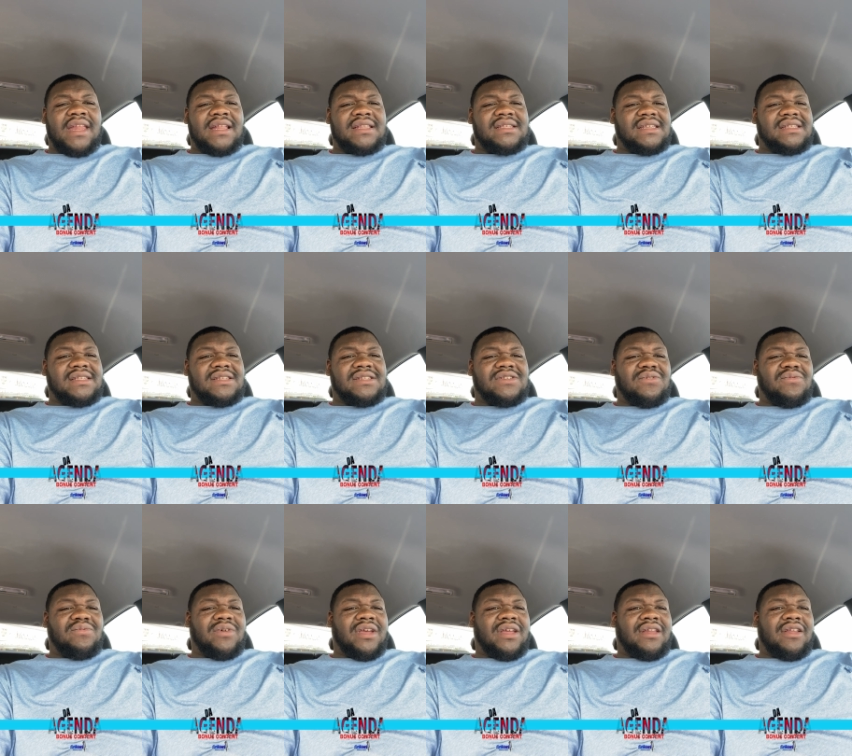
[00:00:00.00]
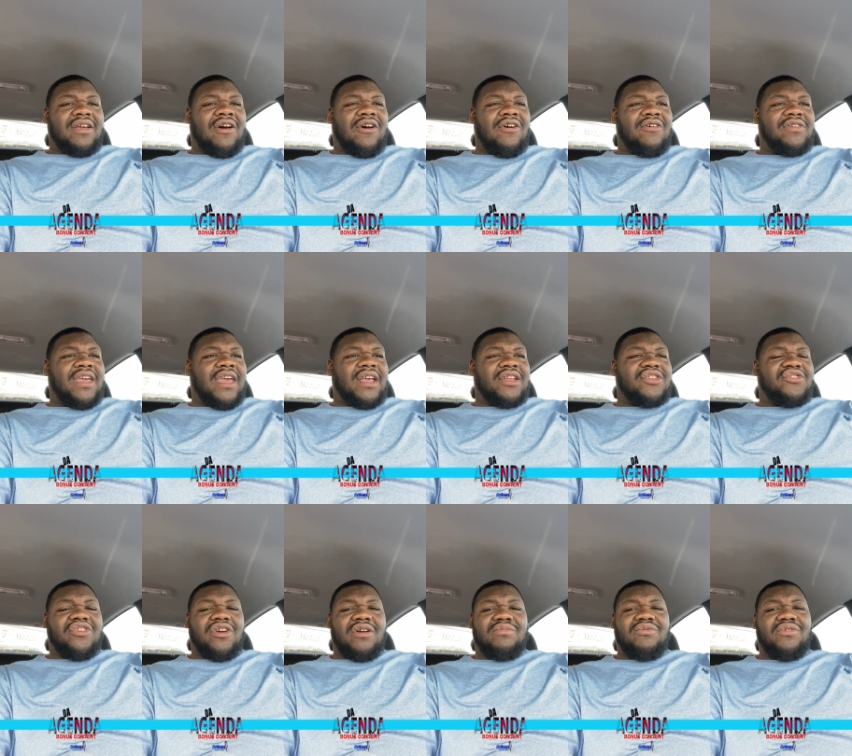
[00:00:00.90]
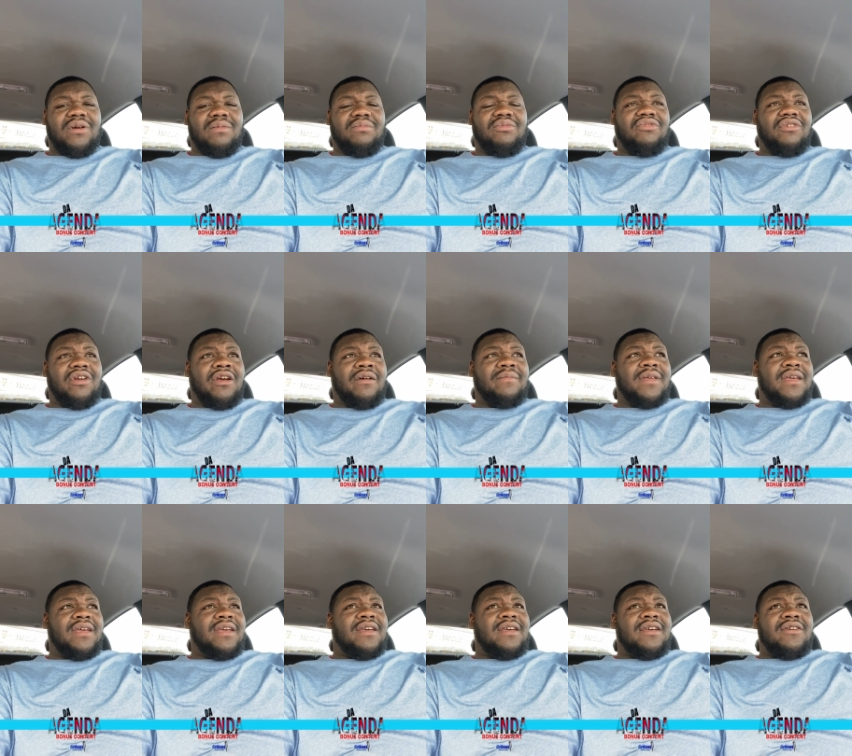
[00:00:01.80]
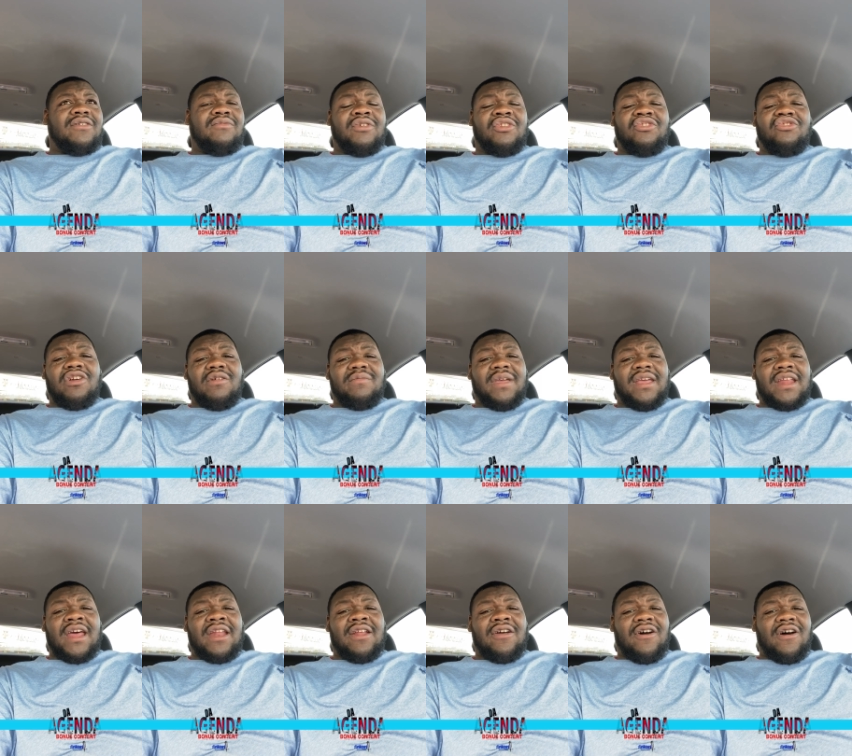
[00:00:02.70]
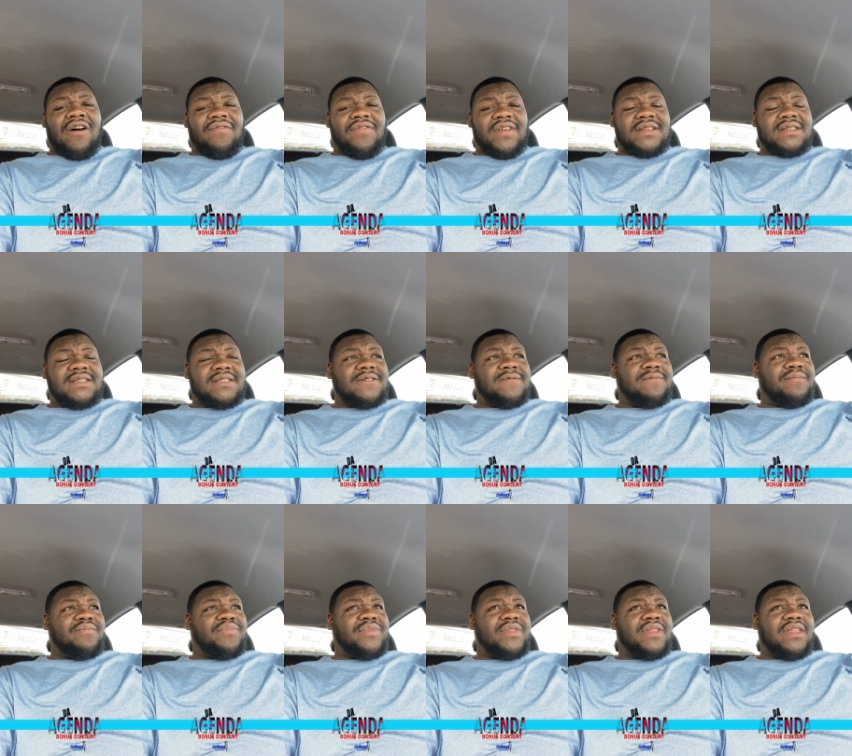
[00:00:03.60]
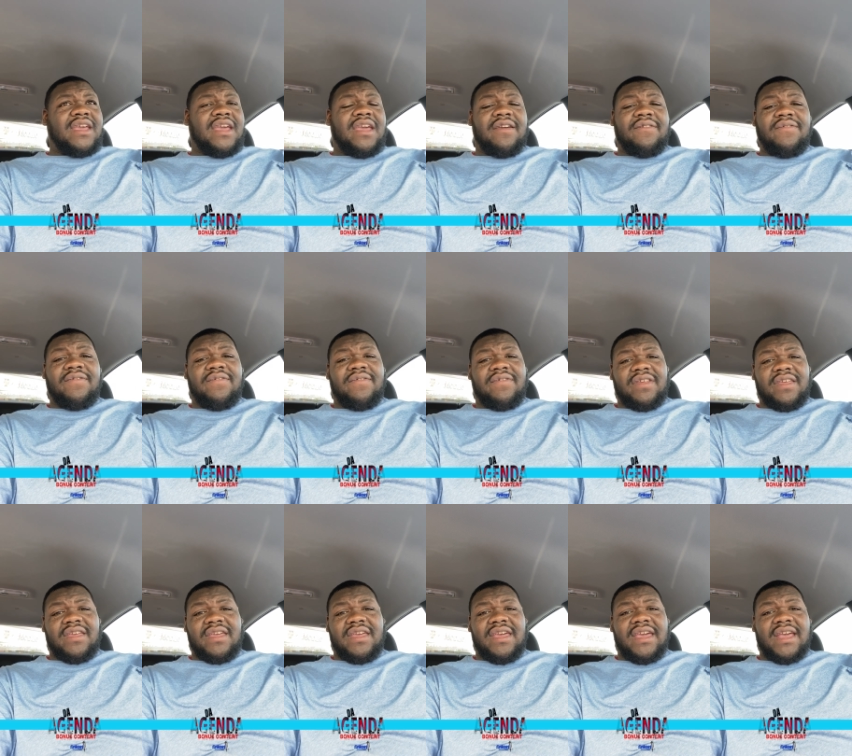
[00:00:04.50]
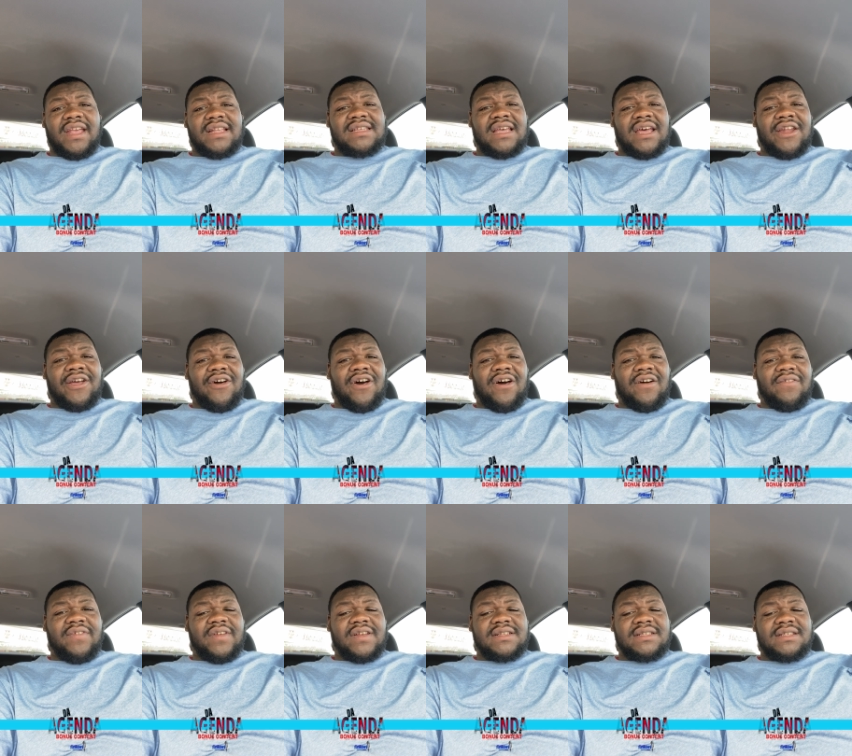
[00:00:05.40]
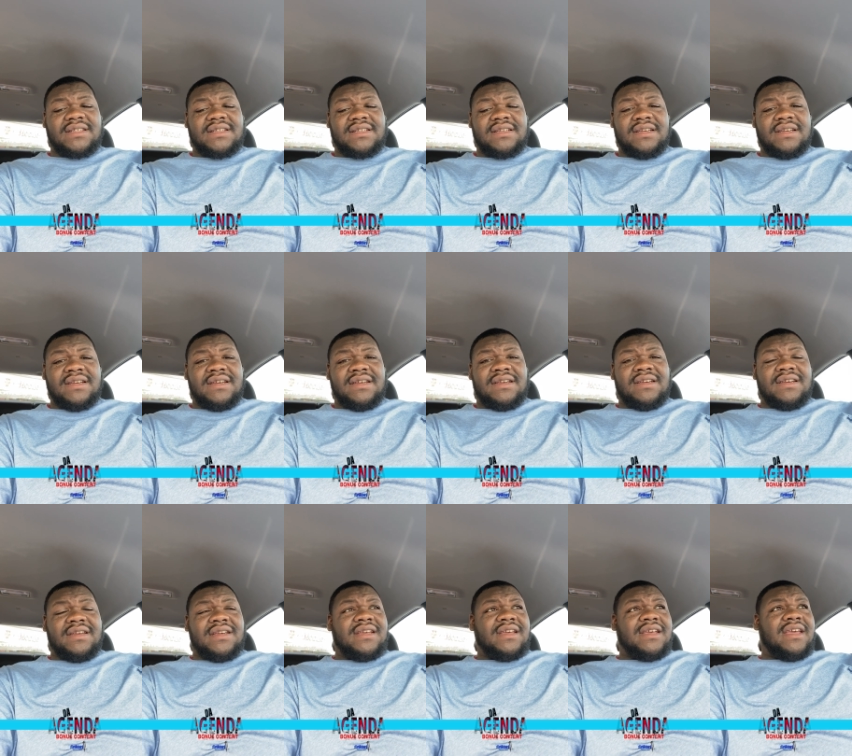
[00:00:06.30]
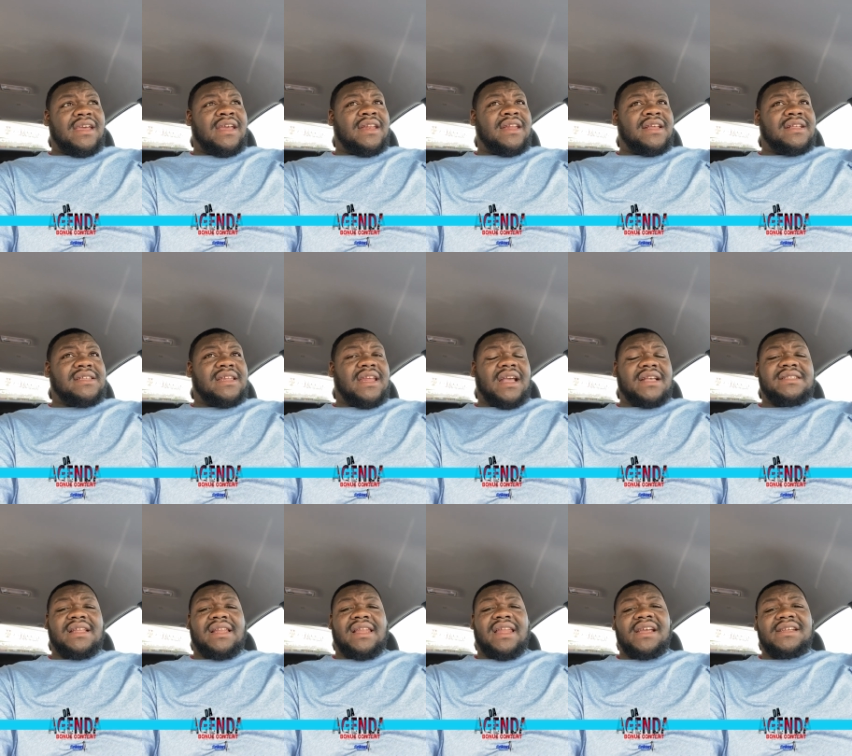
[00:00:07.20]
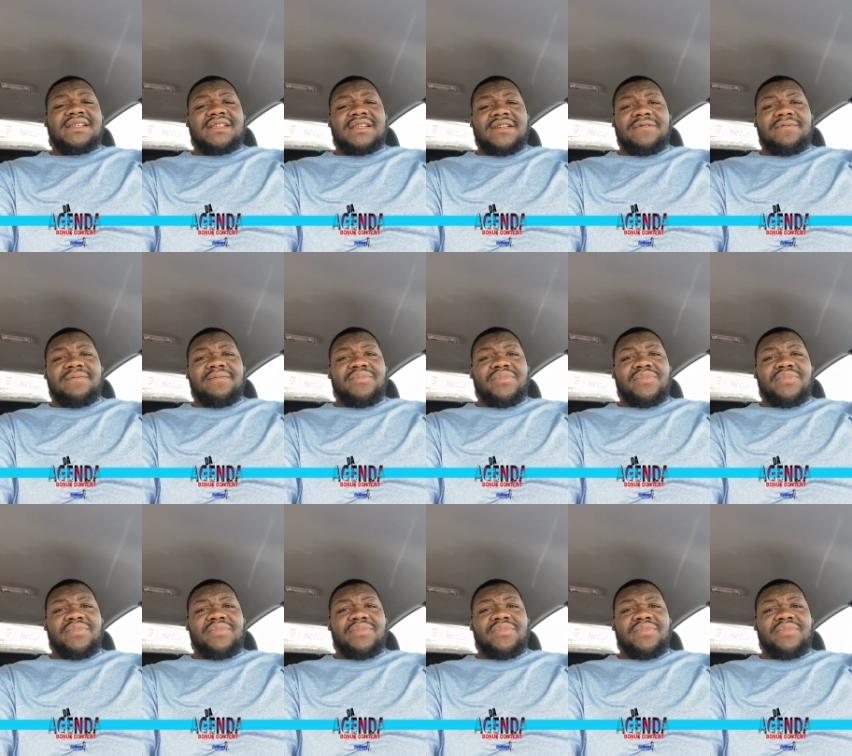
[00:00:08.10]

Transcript: attention to what, oh yeah, Trump. When Trump get out of office, if he gets out of office in this next election,